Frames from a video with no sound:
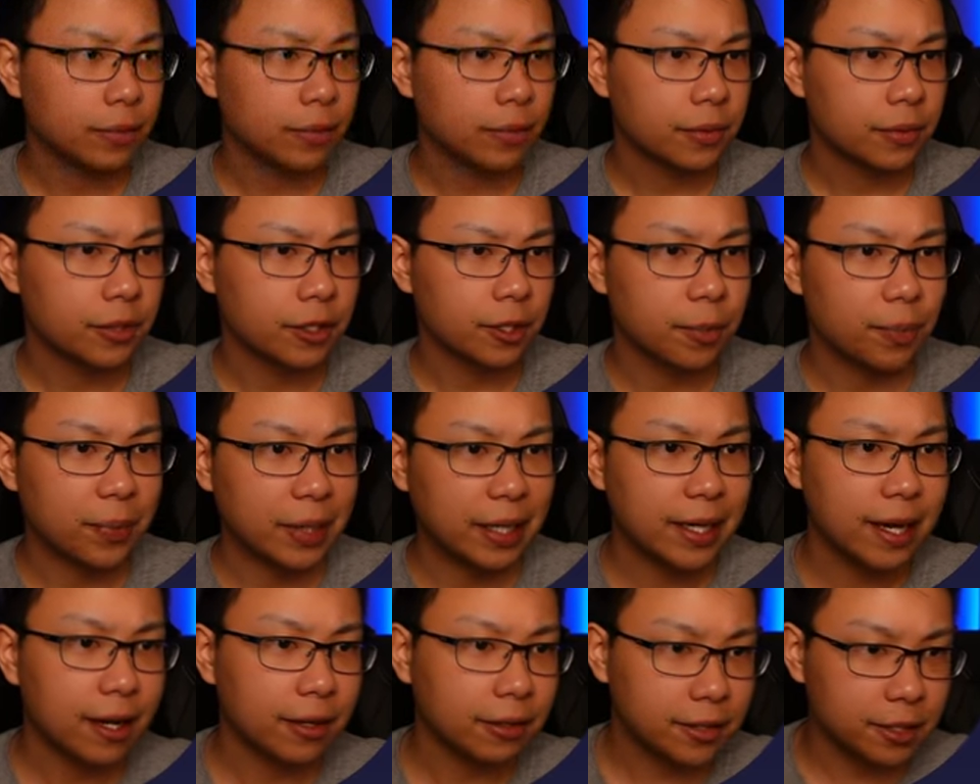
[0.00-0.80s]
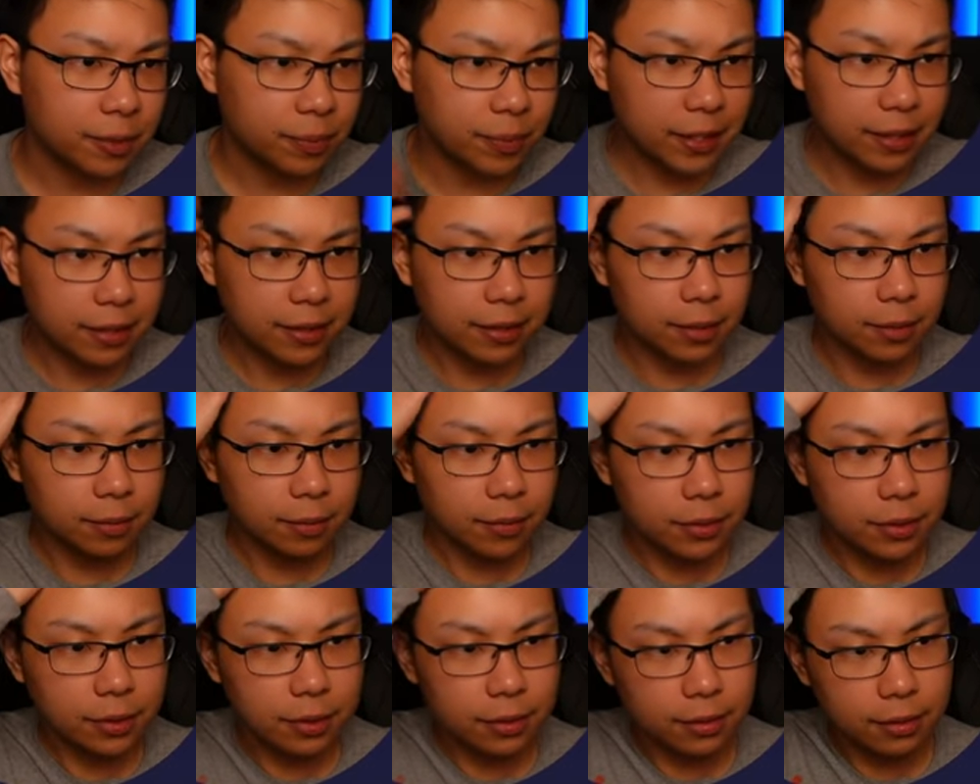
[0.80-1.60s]
To beat out speed
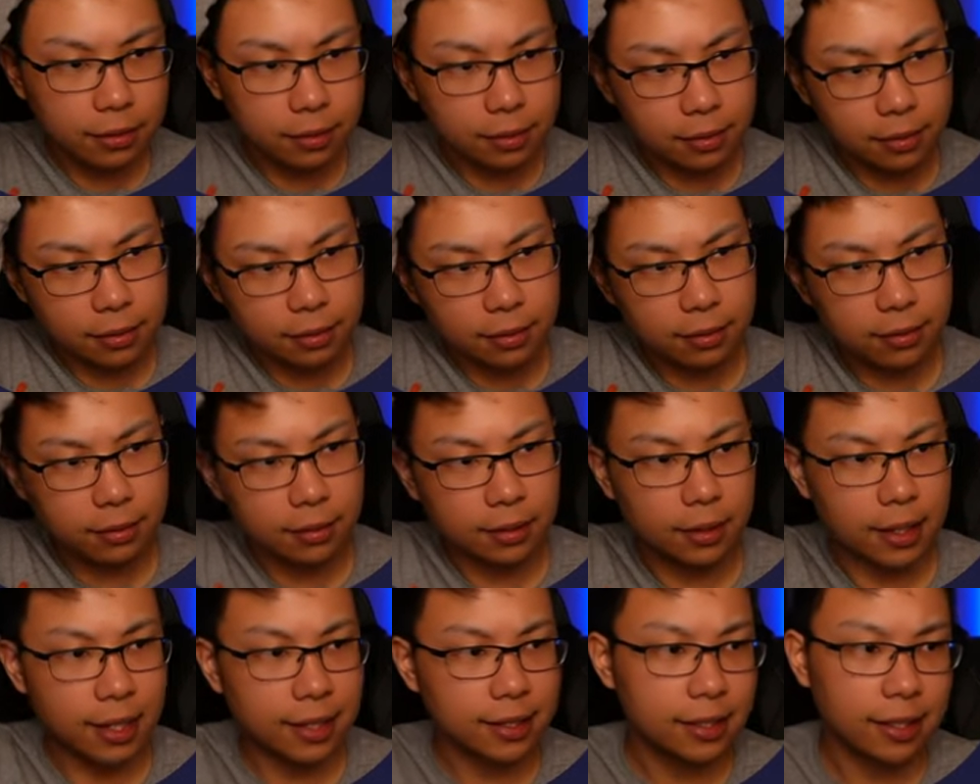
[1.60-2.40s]
teams. I'd